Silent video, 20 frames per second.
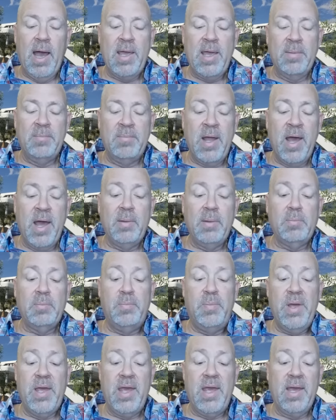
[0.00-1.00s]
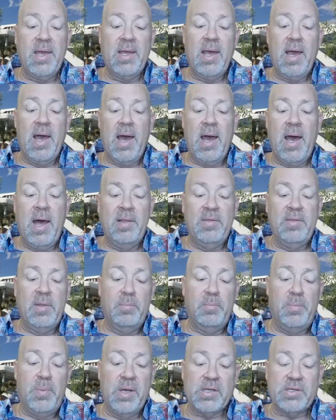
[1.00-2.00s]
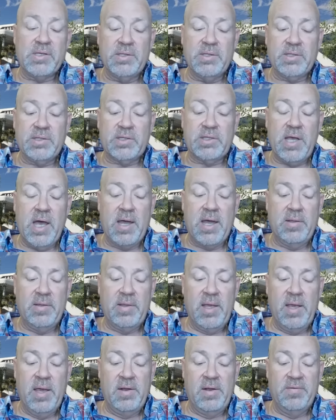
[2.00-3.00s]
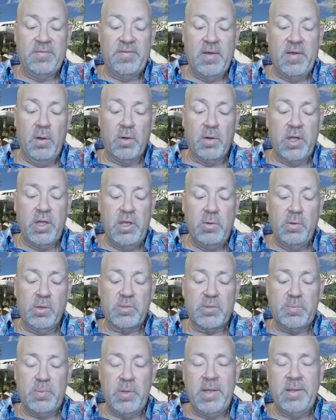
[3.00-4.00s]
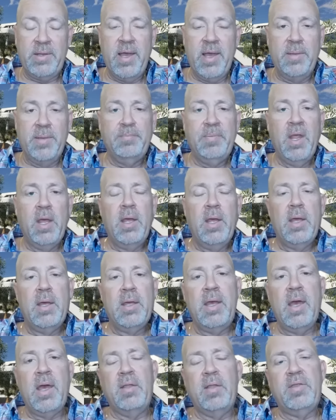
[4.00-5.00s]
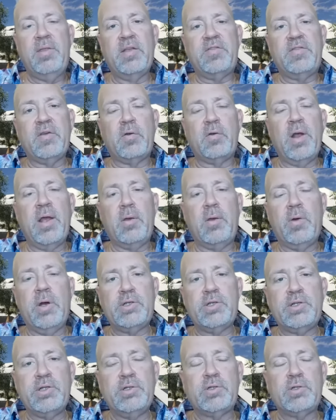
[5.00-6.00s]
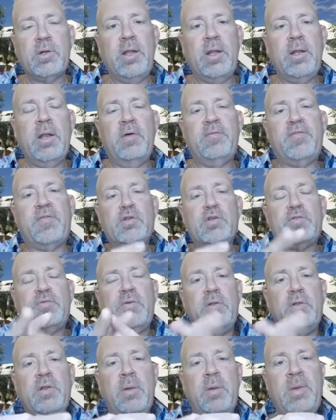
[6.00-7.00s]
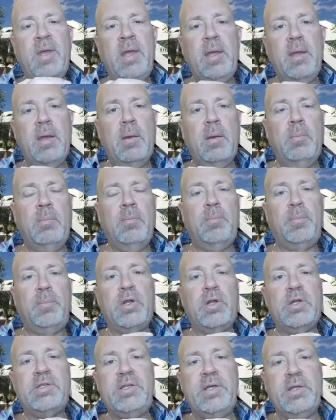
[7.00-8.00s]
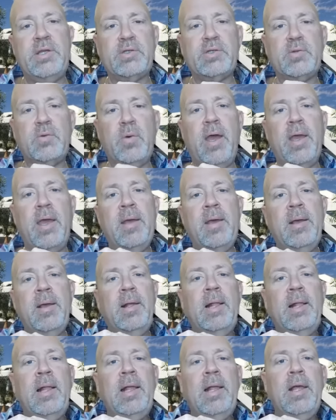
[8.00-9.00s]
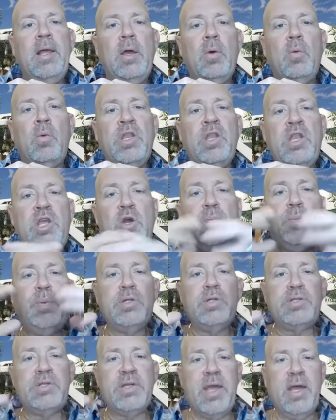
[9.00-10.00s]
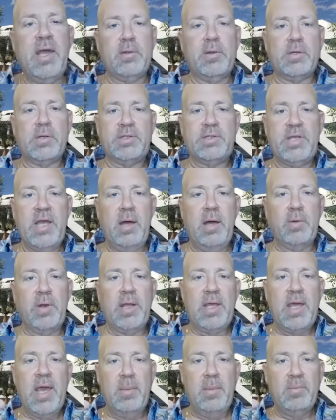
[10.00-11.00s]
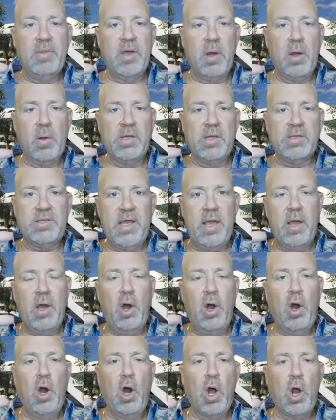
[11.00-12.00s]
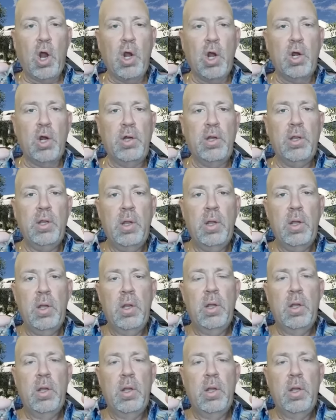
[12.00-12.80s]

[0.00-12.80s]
I am not big on the business side of the NFL. Can you explain that? Yeah, that's a great question, Trent. Now, first of all, let me put it to you this way. When you put together a salary cap, there is a hard